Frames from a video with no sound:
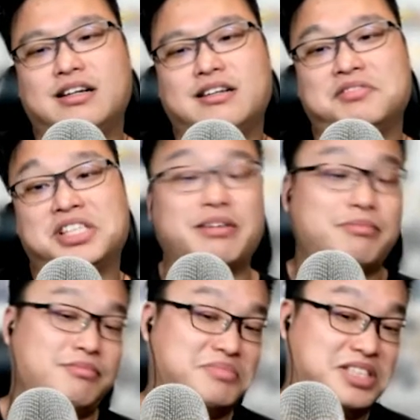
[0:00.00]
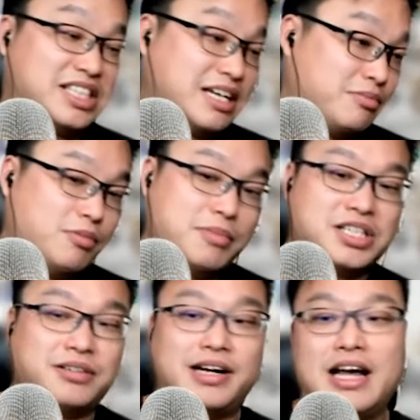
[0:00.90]
some will
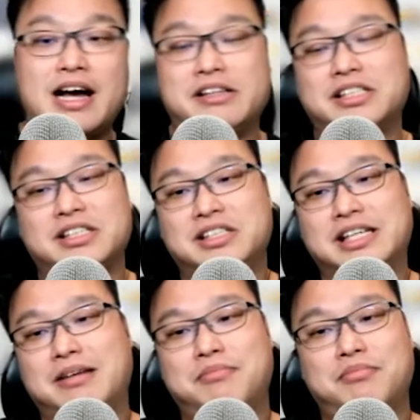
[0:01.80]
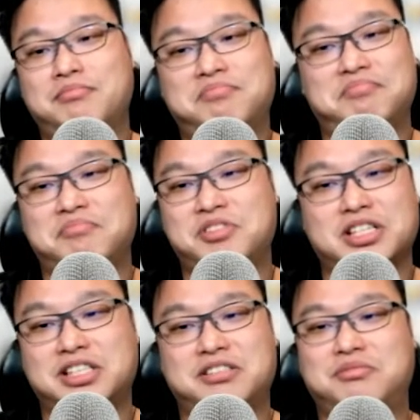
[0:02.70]
materialize, some
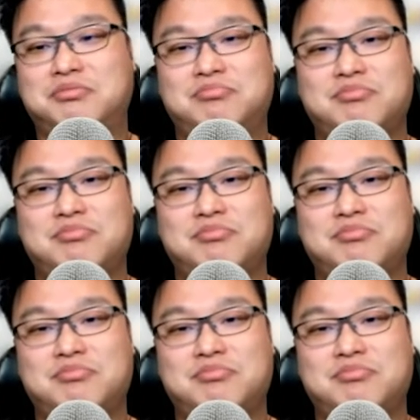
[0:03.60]
just won't